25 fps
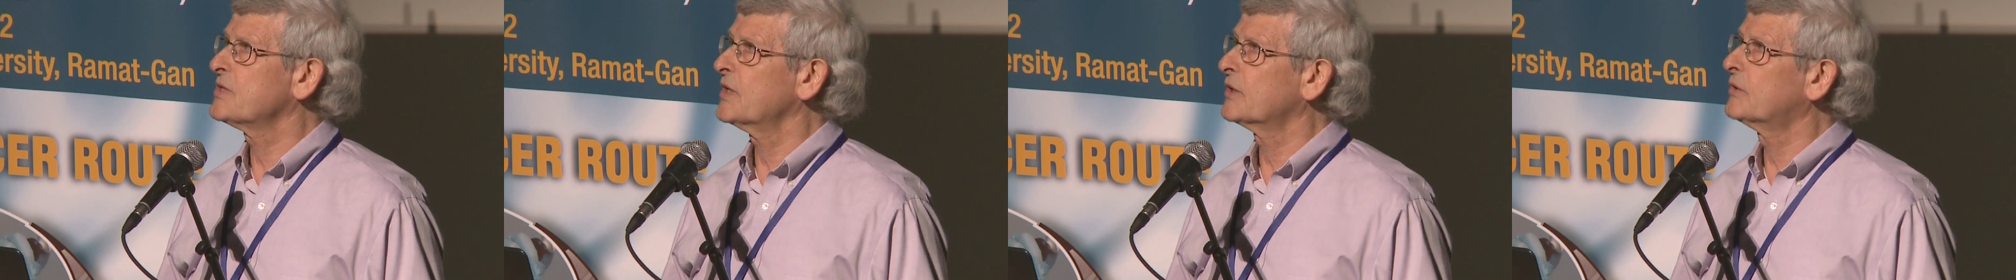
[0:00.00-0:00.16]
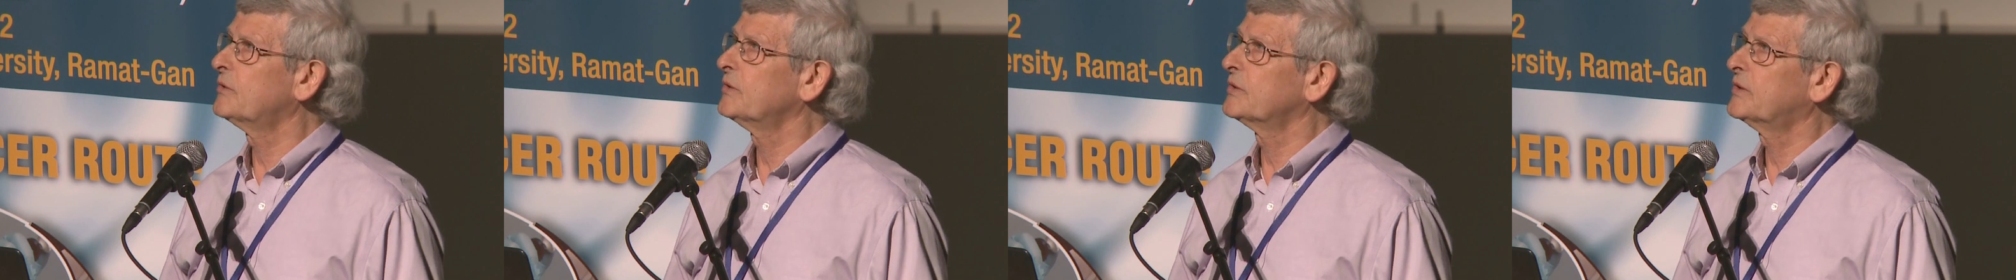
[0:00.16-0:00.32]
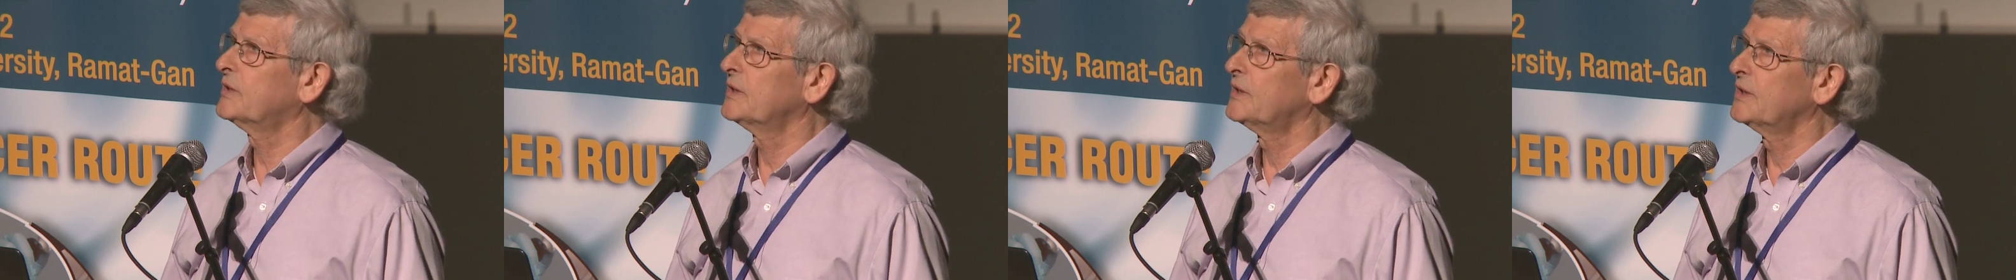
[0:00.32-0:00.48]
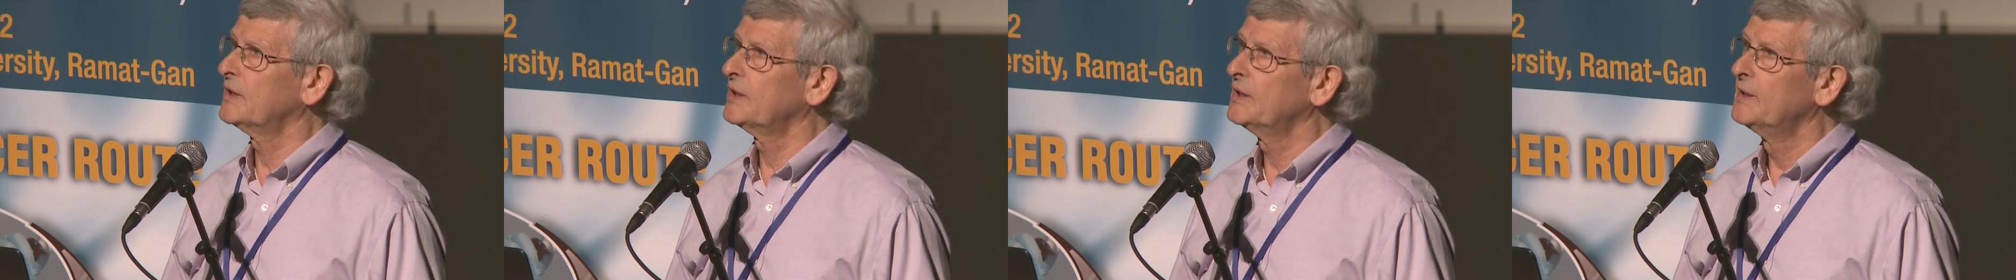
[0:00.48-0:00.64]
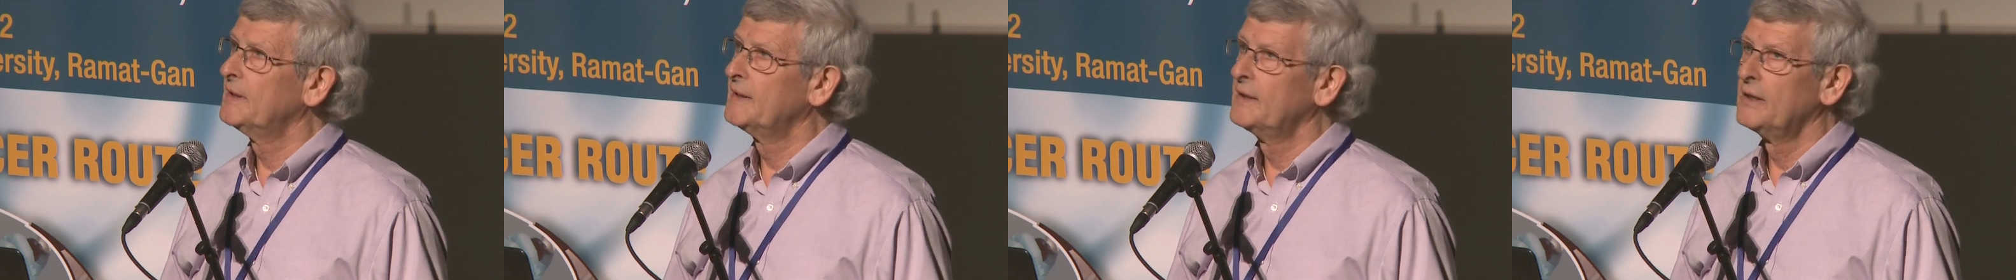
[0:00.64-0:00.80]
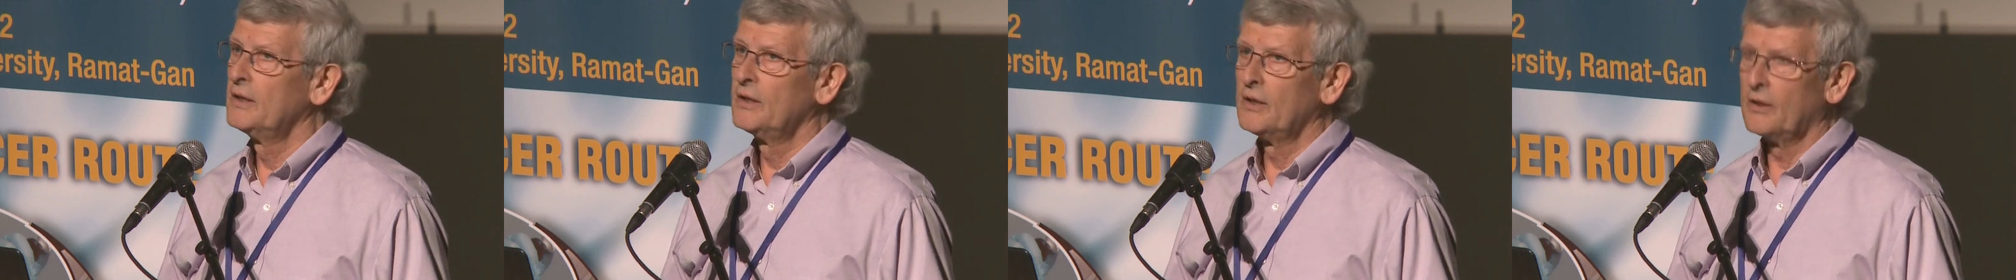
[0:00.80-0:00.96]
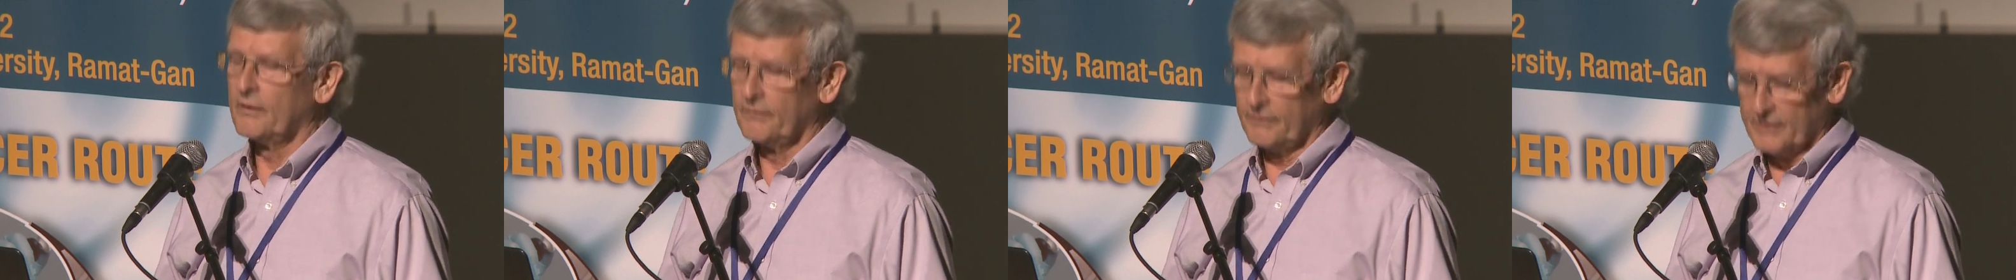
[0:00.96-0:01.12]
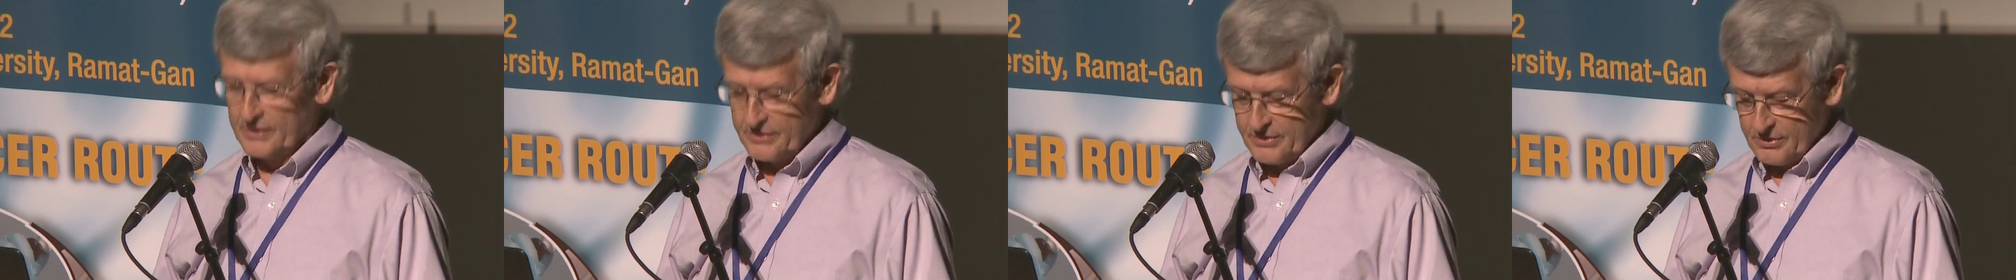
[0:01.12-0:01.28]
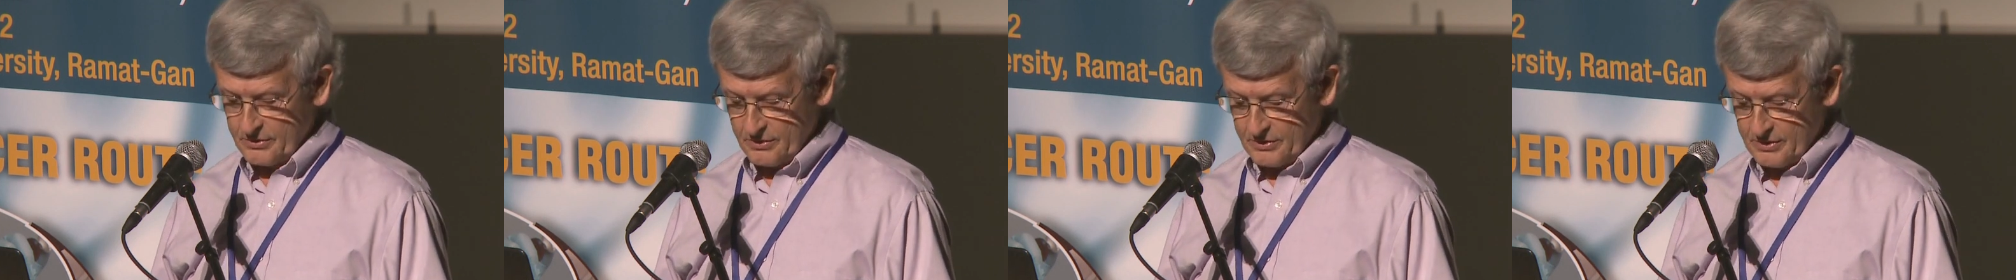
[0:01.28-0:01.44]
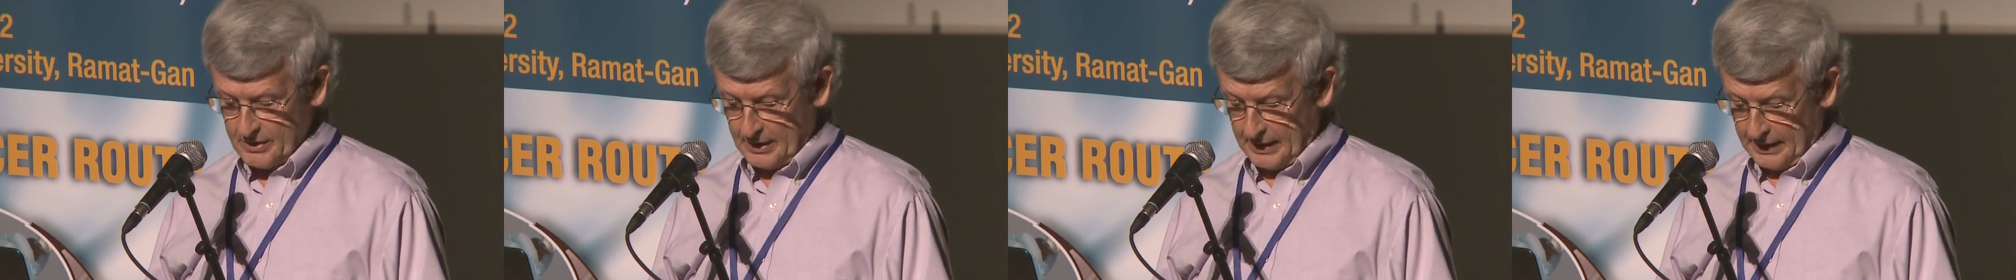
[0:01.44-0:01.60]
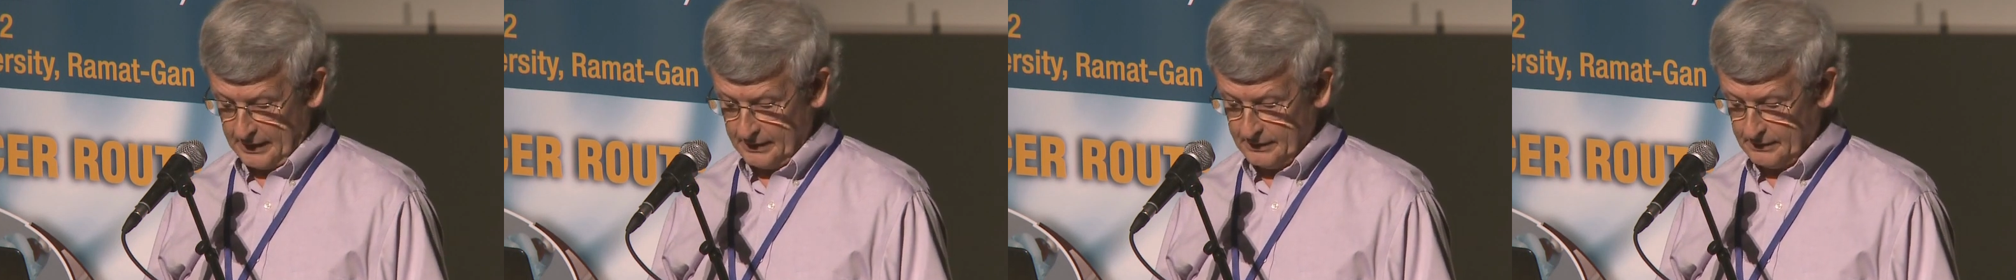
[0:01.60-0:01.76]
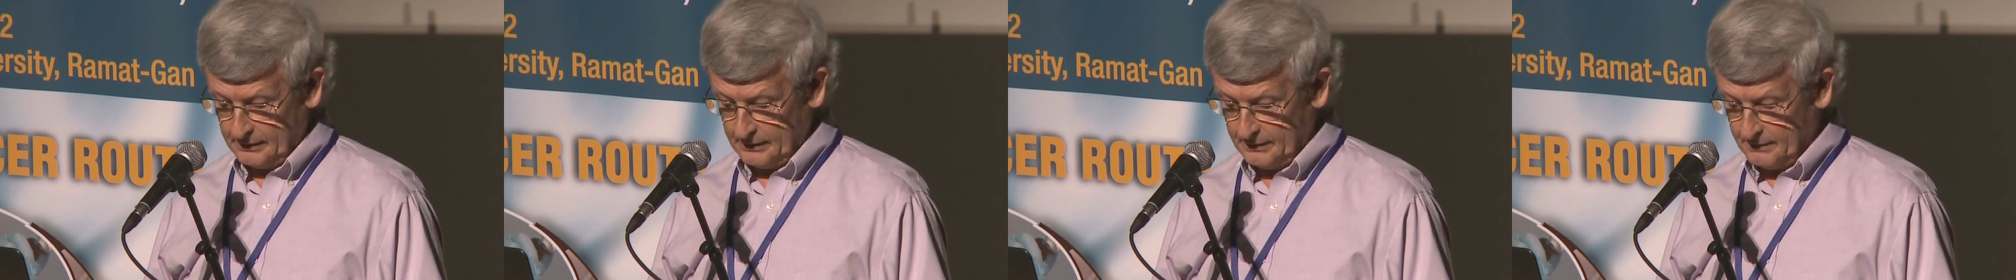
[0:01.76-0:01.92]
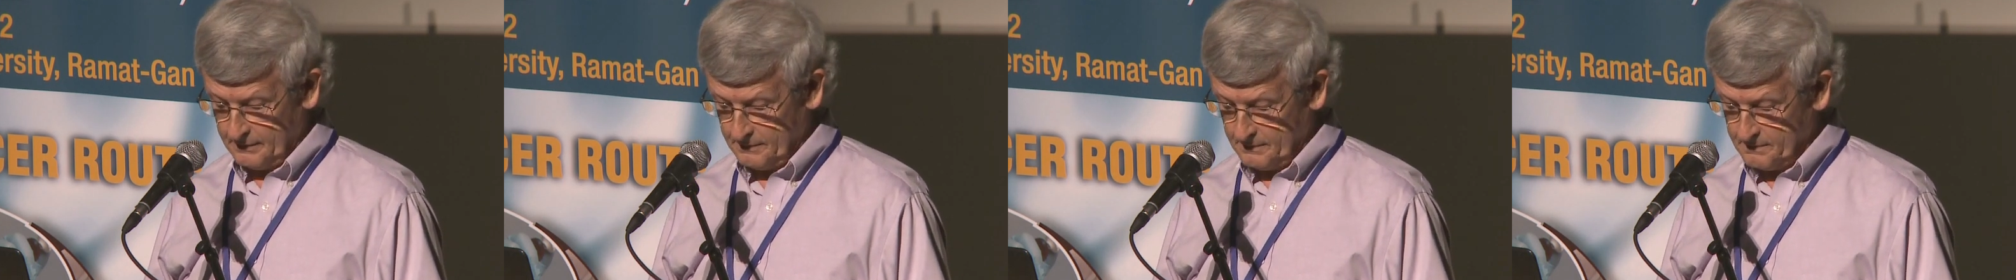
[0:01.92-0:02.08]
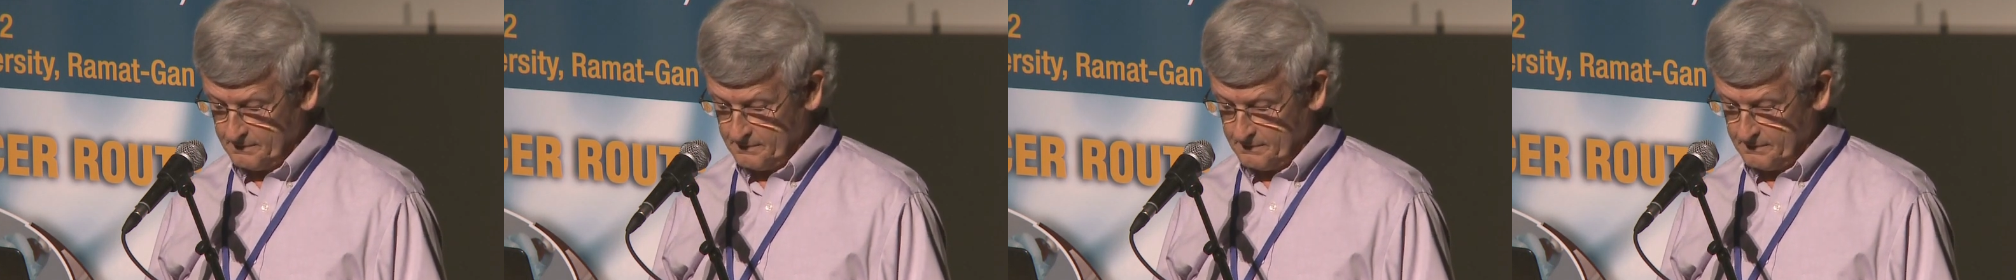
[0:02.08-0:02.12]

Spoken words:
secretary of the society.